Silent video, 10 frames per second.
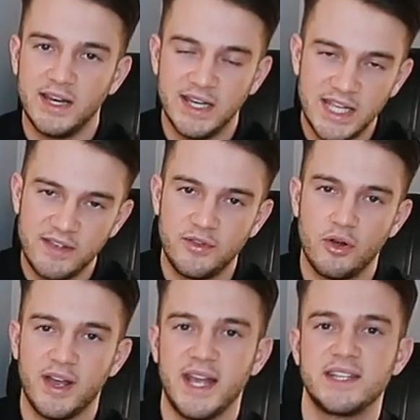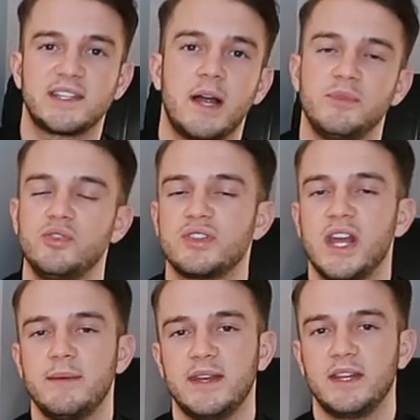leave your Instagram
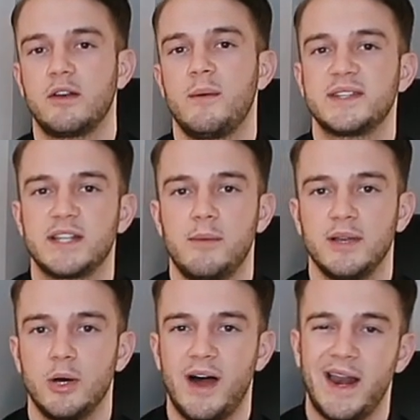username in the comments down below